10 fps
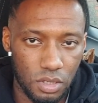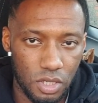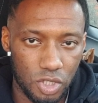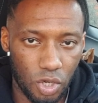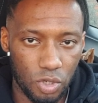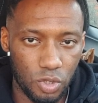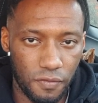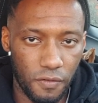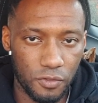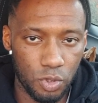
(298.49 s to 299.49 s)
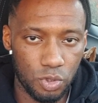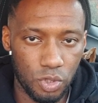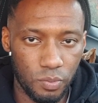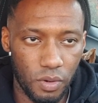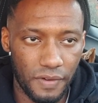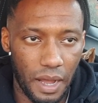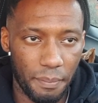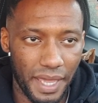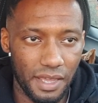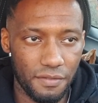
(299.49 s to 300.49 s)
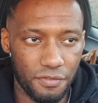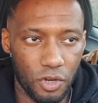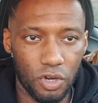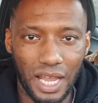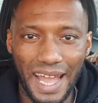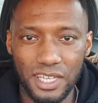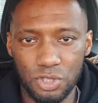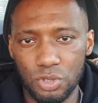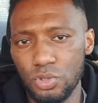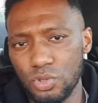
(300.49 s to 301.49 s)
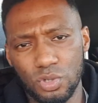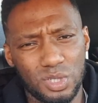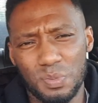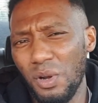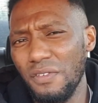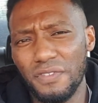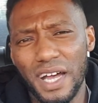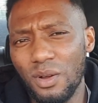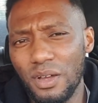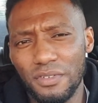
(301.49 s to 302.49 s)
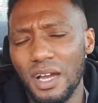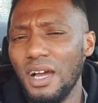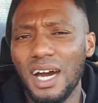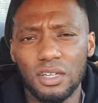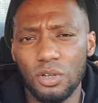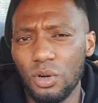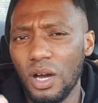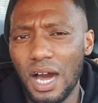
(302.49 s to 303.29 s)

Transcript: songs off of YouTube without paying for it on iTunes or Spotify or whatever. I don't know.